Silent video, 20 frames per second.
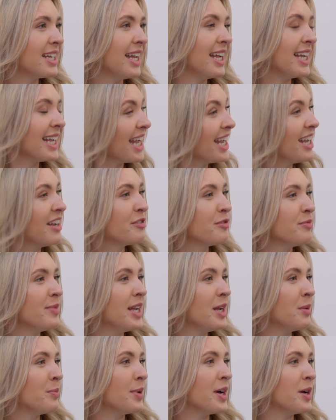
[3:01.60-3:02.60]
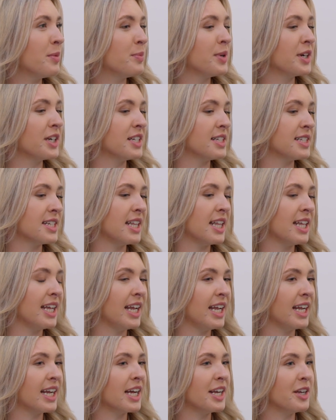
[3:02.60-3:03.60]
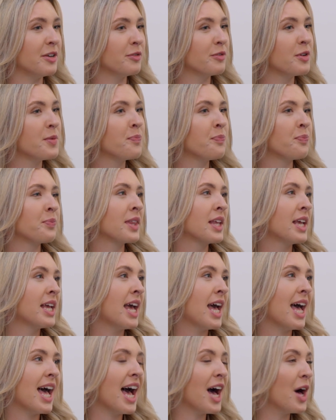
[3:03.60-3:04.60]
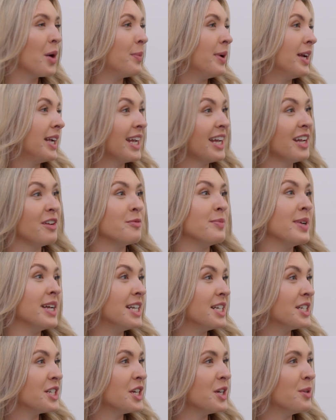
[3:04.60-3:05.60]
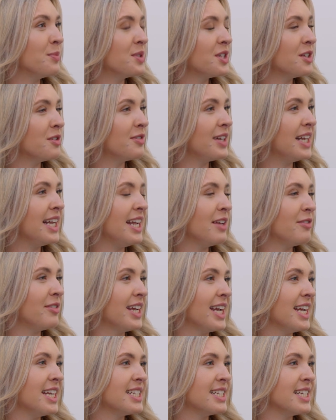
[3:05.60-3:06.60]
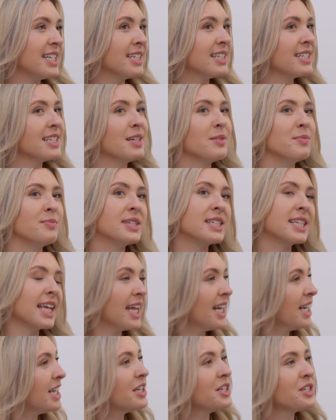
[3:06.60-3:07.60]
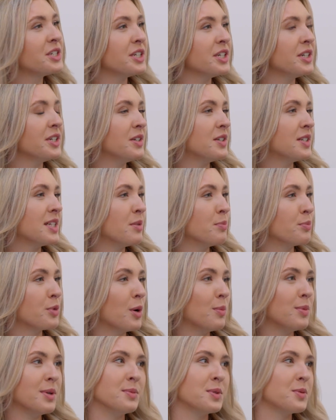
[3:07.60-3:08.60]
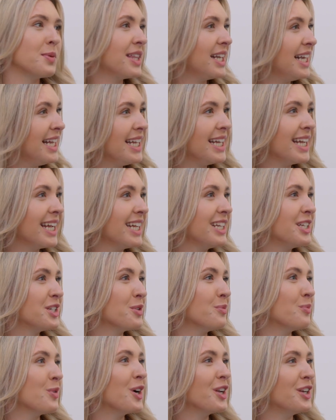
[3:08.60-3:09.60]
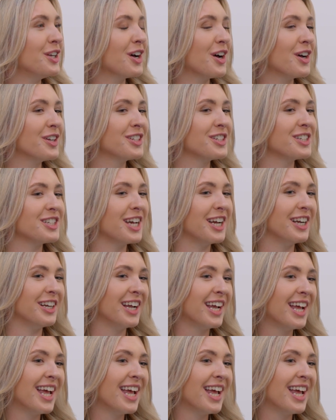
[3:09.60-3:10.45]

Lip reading: it gave me, but because of the kind of help it gave me in terms of alleviating some skin issues and problems with leakage and whatnot. So